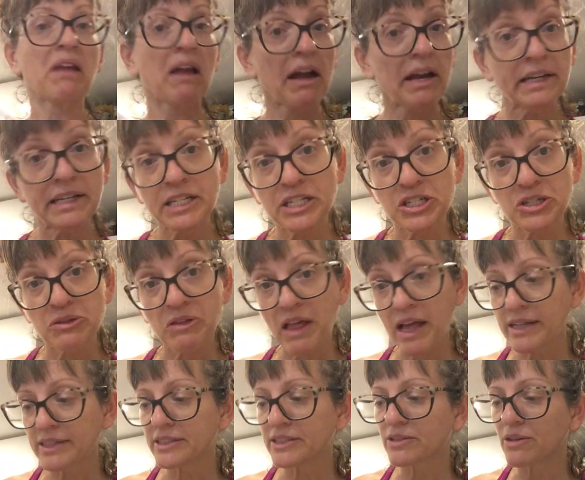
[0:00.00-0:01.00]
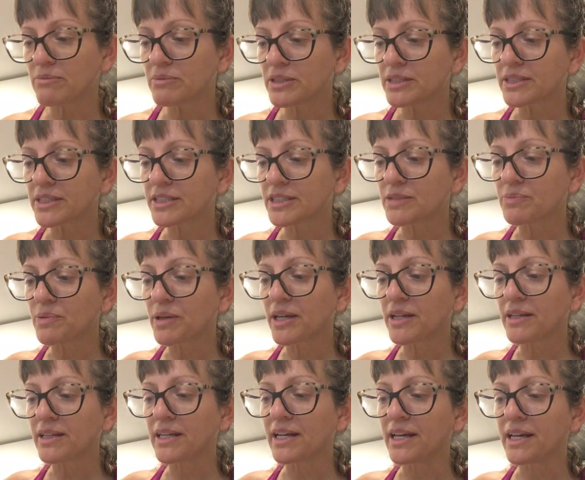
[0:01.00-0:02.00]
I didn't do that, so I'm just going to
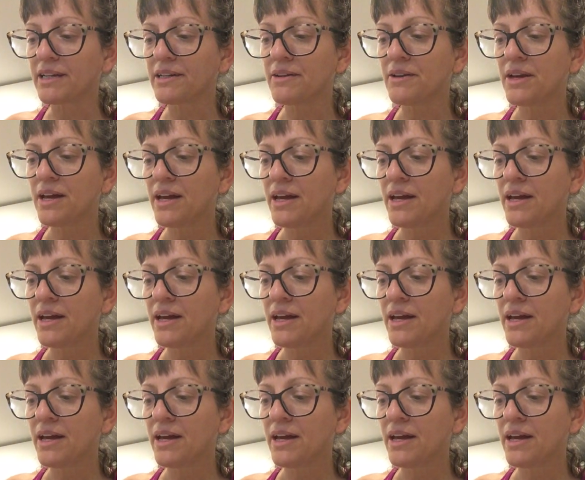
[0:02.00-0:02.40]
sprinkle it in.